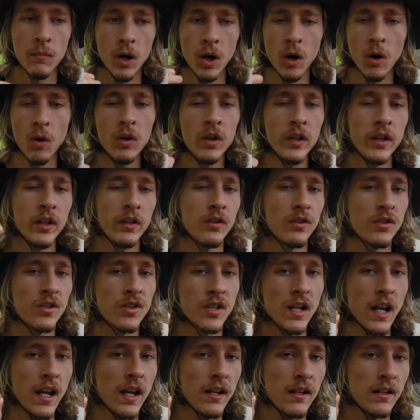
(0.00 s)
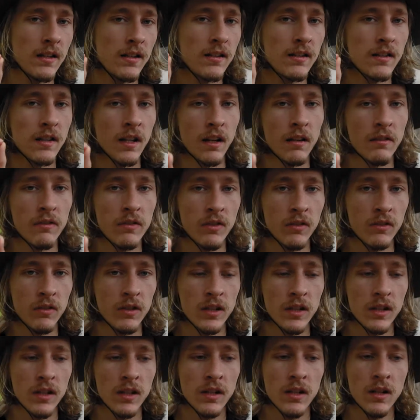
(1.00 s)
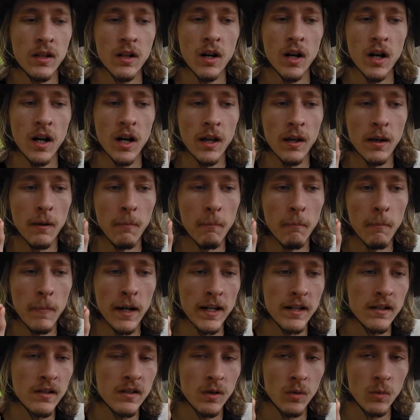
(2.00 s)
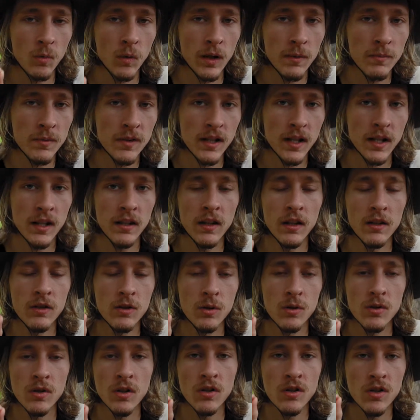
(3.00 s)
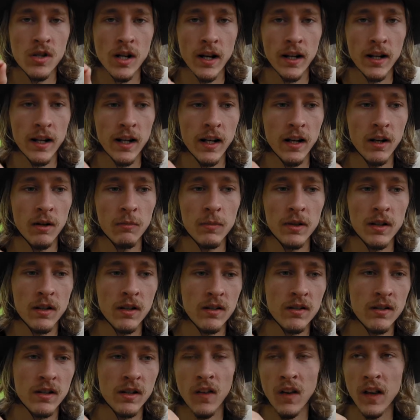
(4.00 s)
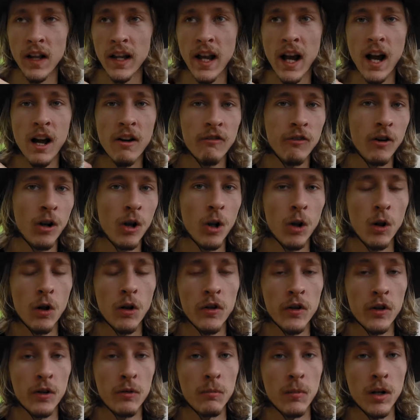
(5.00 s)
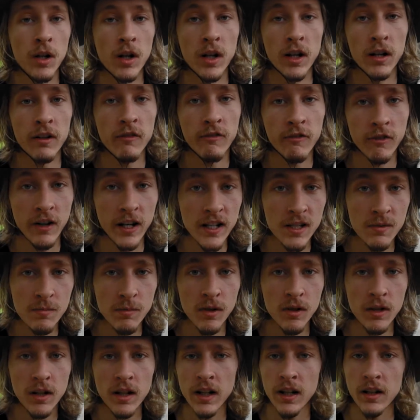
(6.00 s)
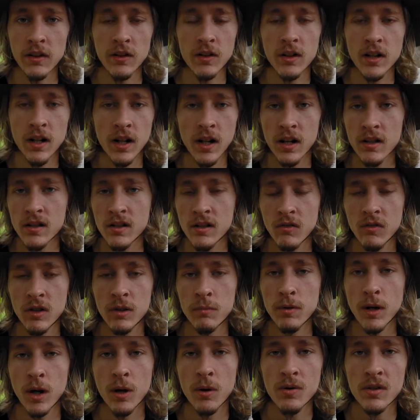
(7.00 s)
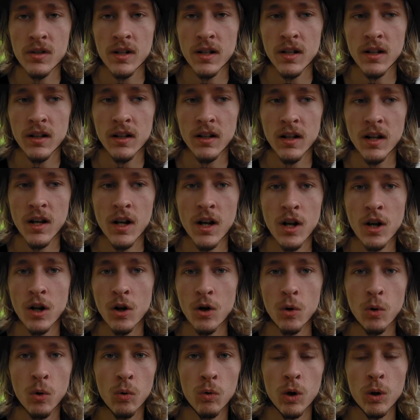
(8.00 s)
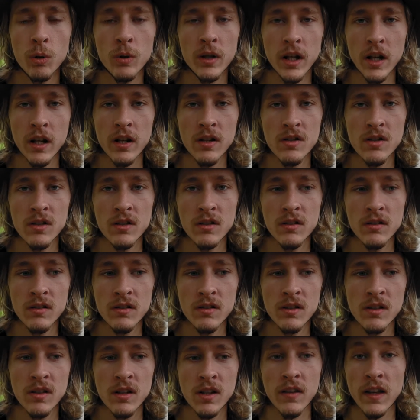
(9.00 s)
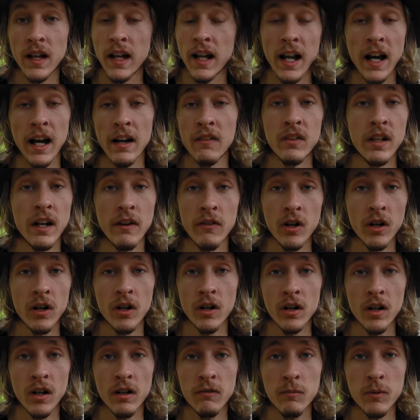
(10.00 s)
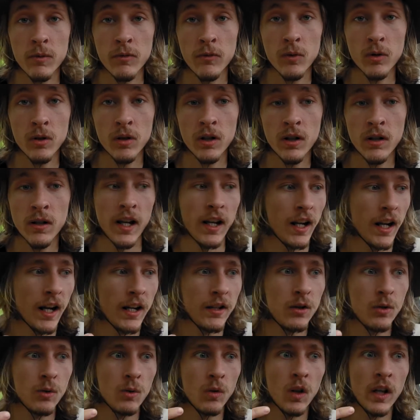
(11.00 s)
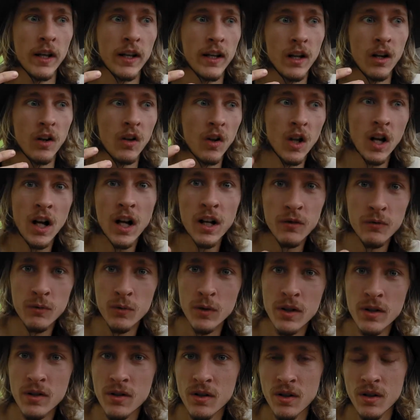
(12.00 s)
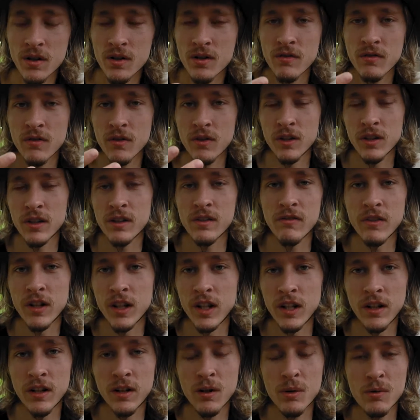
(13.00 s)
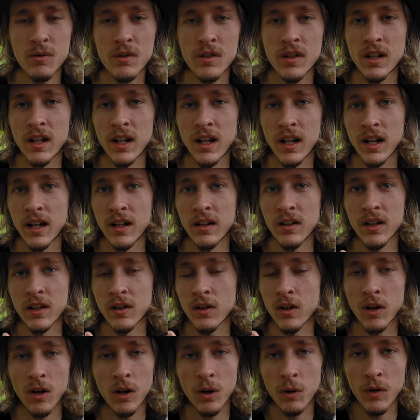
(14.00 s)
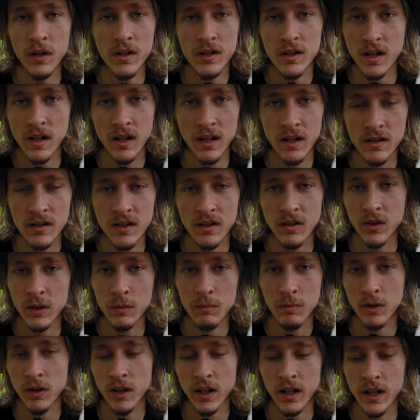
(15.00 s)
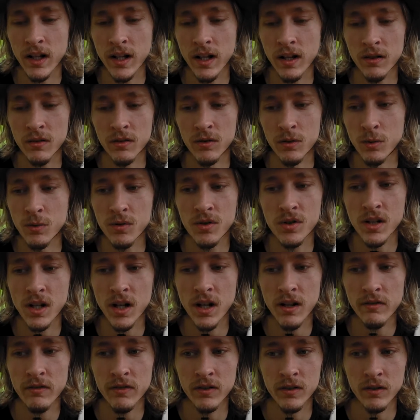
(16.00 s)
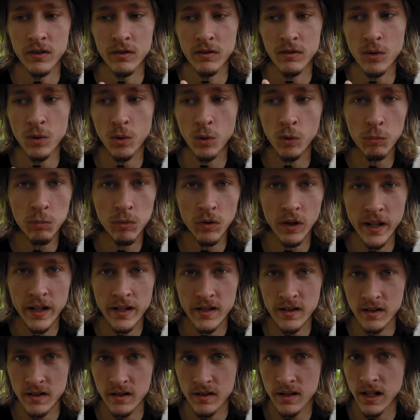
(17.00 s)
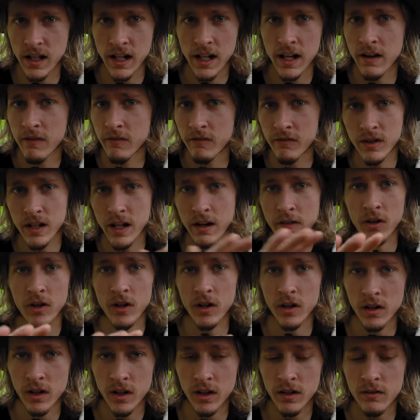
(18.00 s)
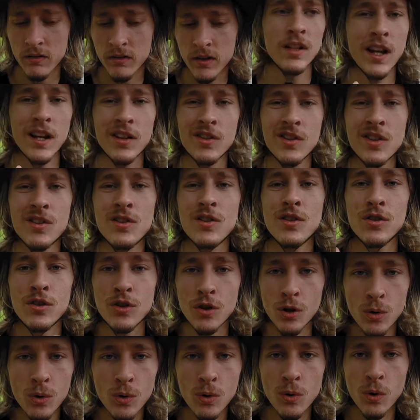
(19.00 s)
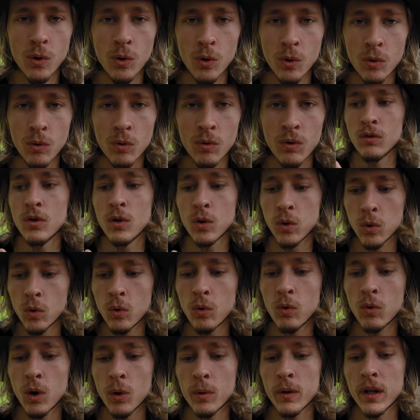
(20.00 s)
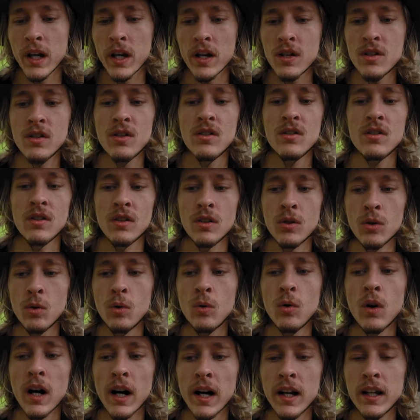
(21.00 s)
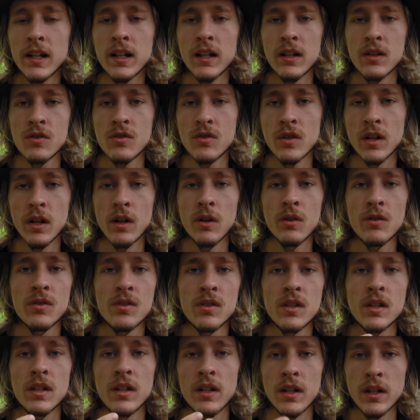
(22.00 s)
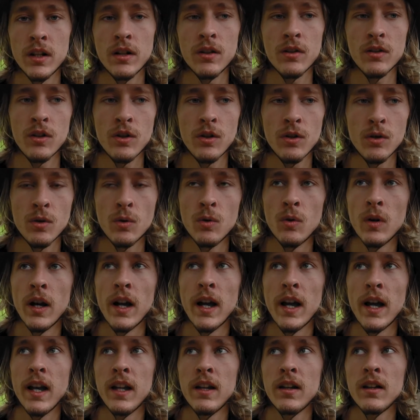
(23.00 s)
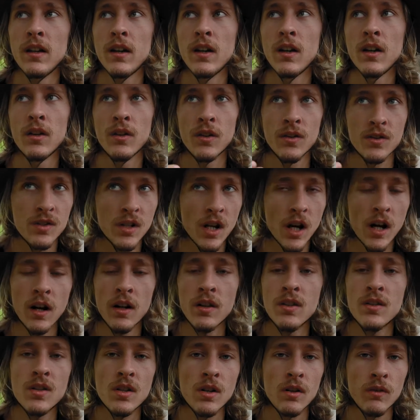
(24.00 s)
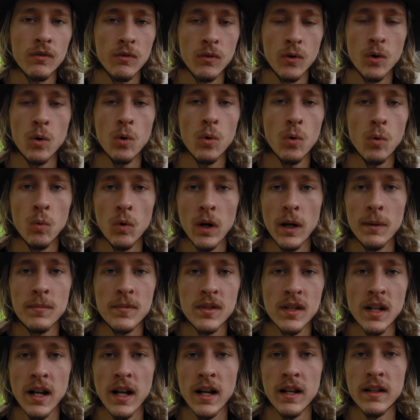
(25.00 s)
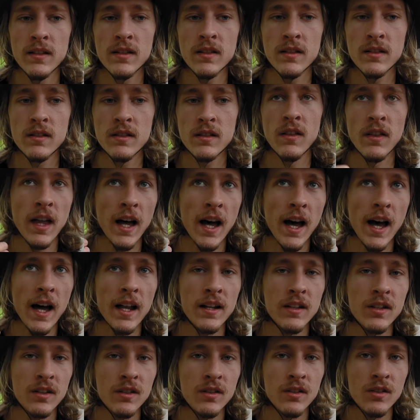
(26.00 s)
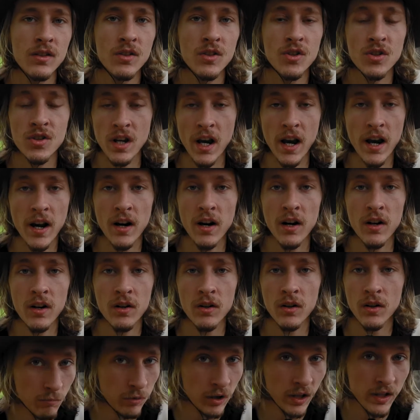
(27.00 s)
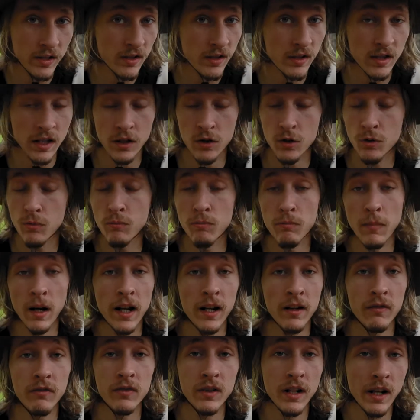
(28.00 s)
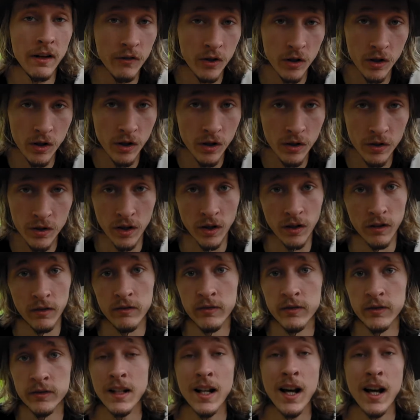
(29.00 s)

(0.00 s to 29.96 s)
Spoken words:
But only in your state is definitely an amazing website that you should check out, because like I follow them on Facebook and they're constantly posting cool locations that I've never heard of before, and I do like a lot of research for these videos, and they're always constantly putting out new stuff and cool places that I've never heard of. Yeah, just Google cool locations and cool hiking trails near you, and there's tons of cool websites that share places that you might have never heard of.